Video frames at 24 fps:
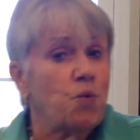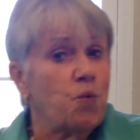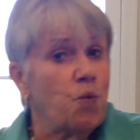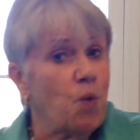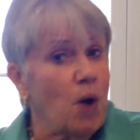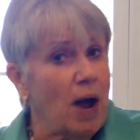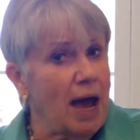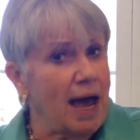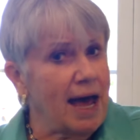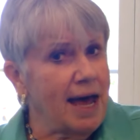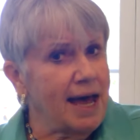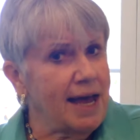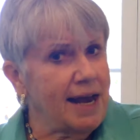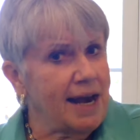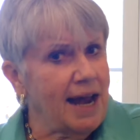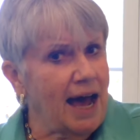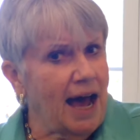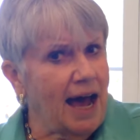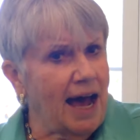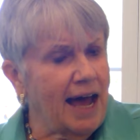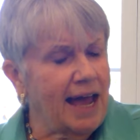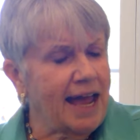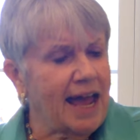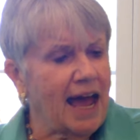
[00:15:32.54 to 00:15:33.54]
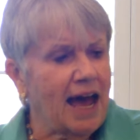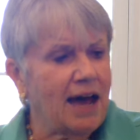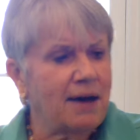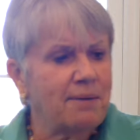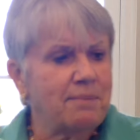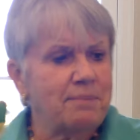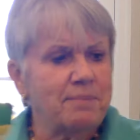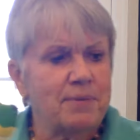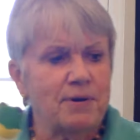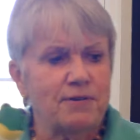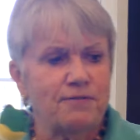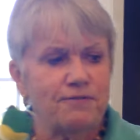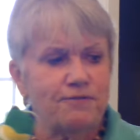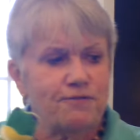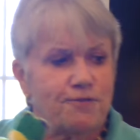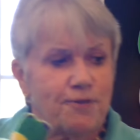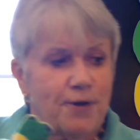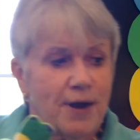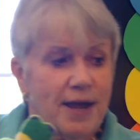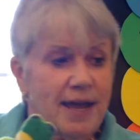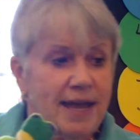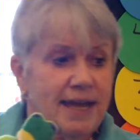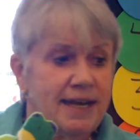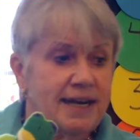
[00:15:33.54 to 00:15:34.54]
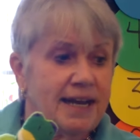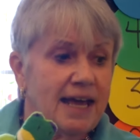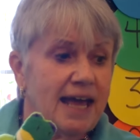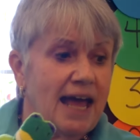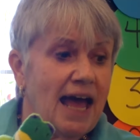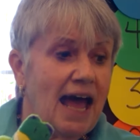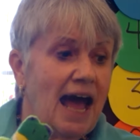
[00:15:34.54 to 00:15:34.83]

When I am afraid,